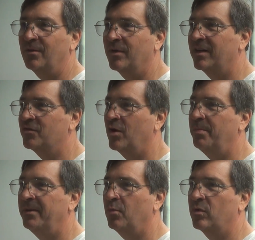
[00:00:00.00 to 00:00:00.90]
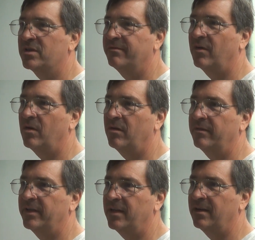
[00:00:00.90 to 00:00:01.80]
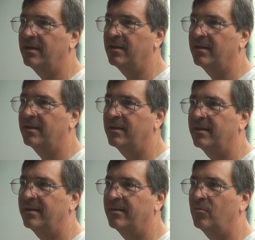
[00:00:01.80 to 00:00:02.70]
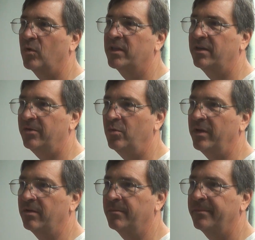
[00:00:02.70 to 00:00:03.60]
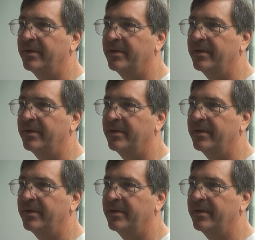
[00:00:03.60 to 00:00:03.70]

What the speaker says: Yeah, we're going to show people what's involved and what to do with them.